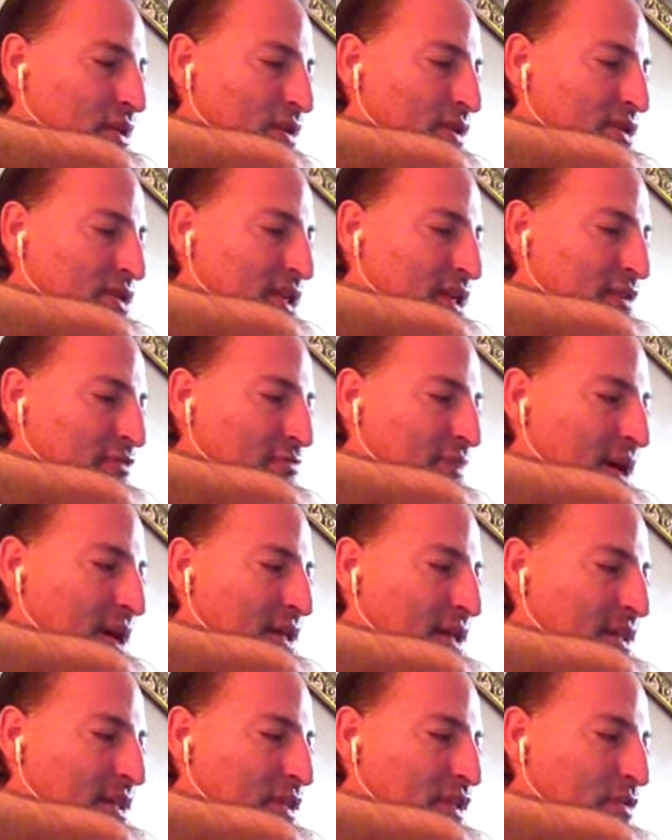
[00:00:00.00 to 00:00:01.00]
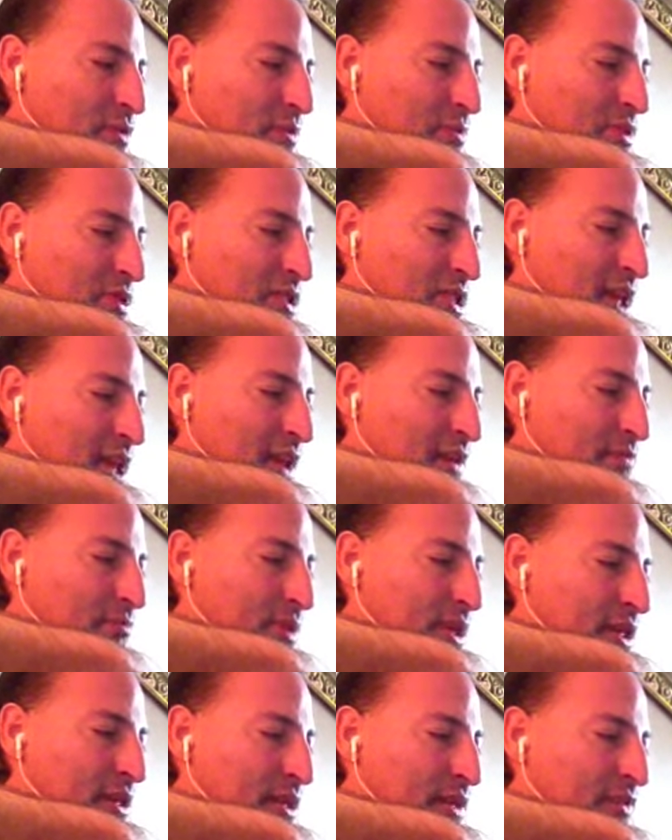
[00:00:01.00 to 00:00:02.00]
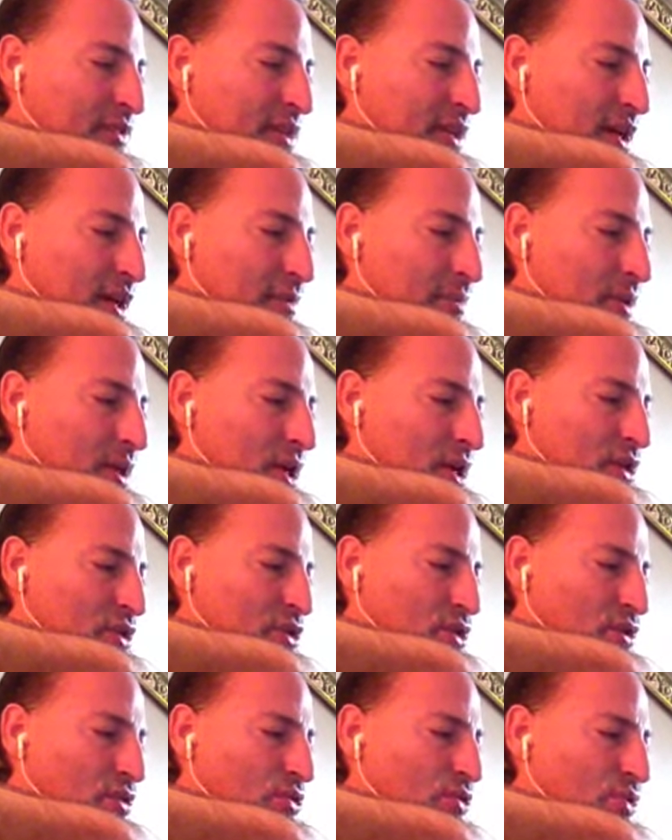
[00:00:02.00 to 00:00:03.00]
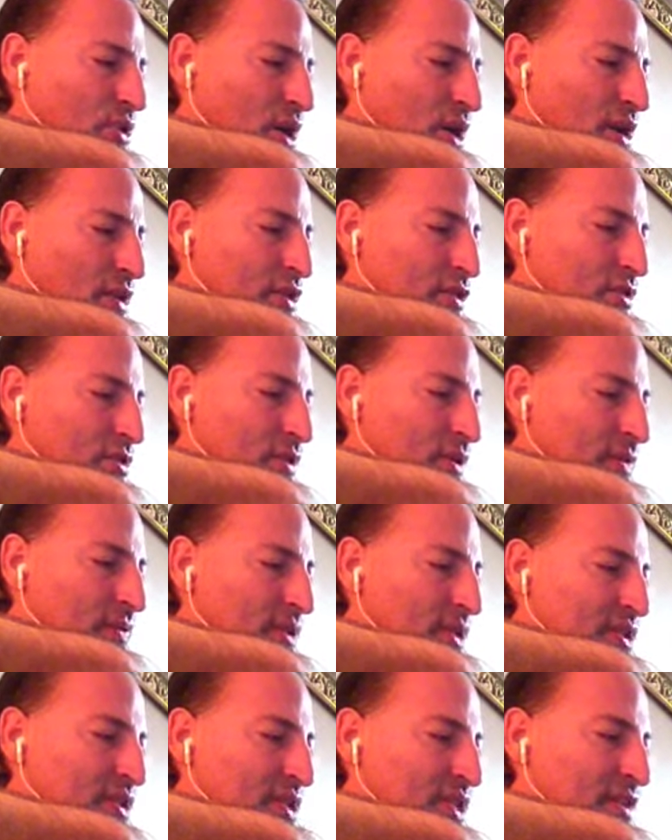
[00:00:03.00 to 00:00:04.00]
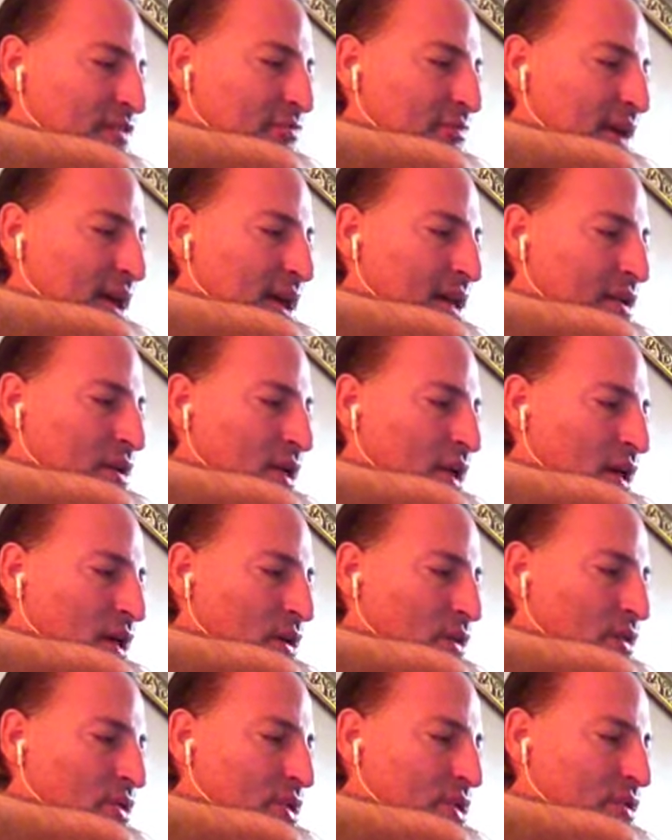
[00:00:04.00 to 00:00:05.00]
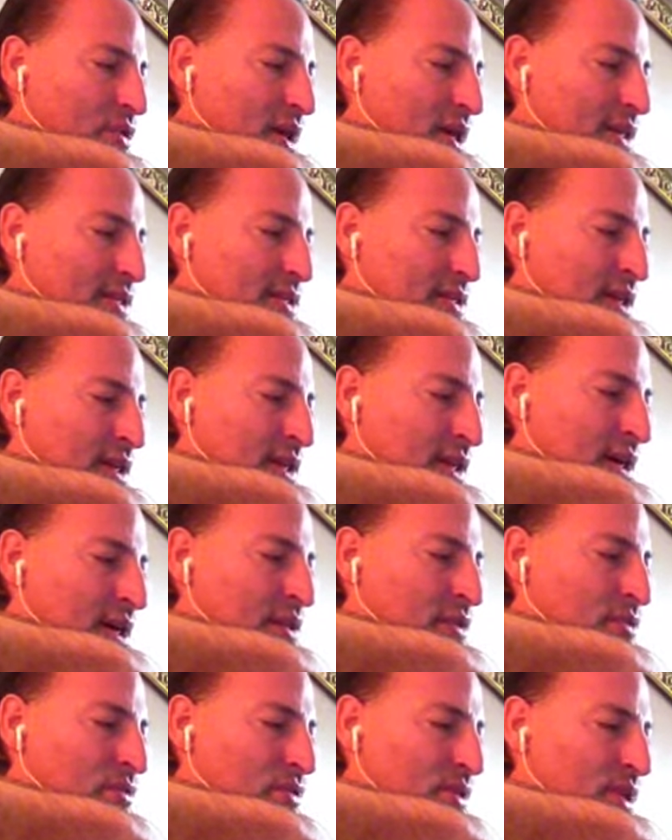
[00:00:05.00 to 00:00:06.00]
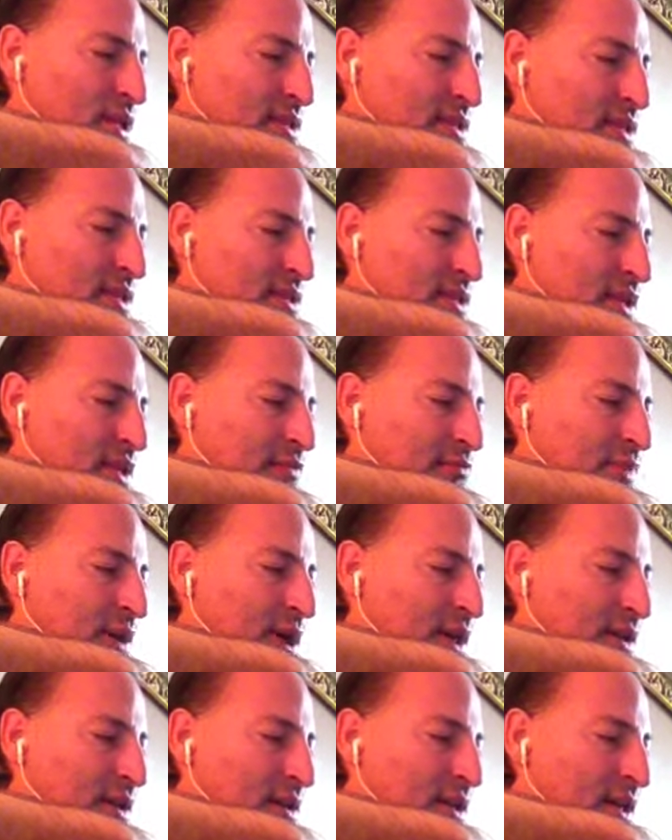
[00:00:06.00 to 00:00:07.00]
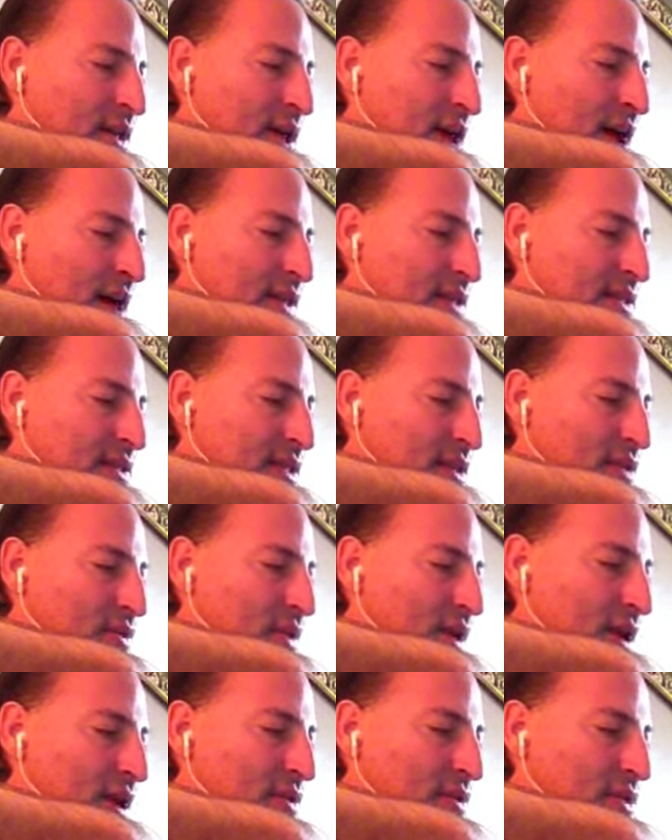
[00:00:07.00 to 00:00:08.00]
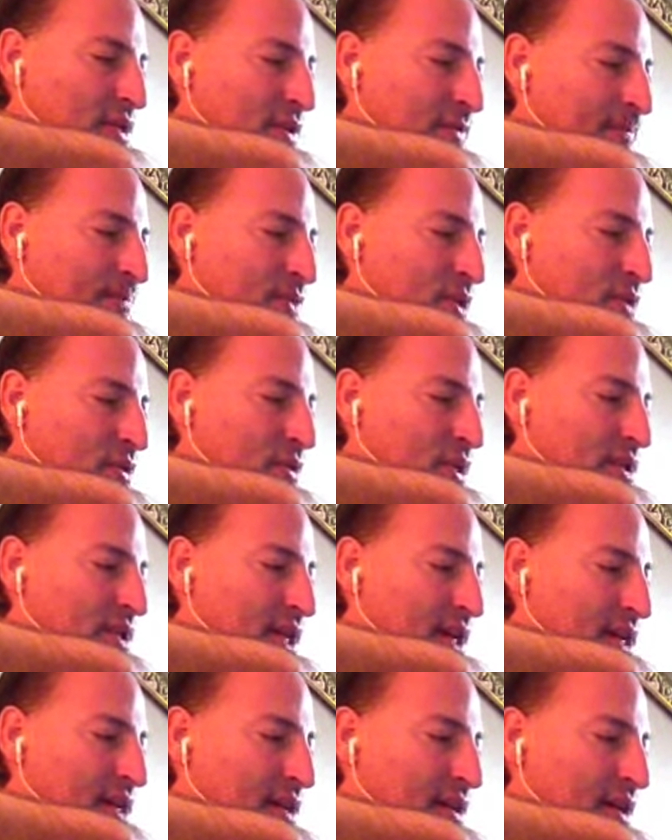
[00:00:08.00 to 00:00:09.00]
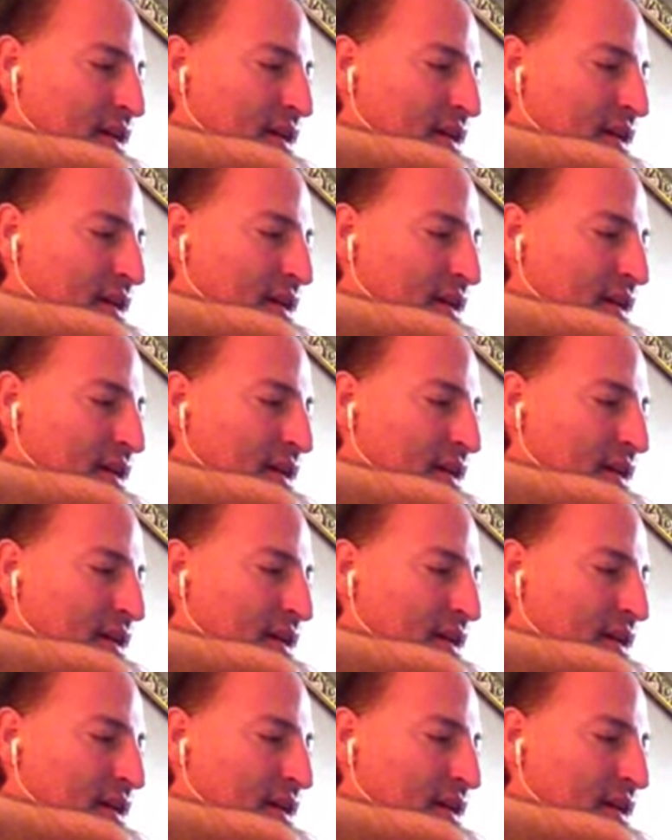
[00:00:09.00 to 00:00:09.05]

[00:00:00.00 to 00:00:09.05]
are the Son of Man, and that you will save being lifted up. So who are you, the Son of Man or the Christ? And who is the Son of Man? Asked the crowds, who are taking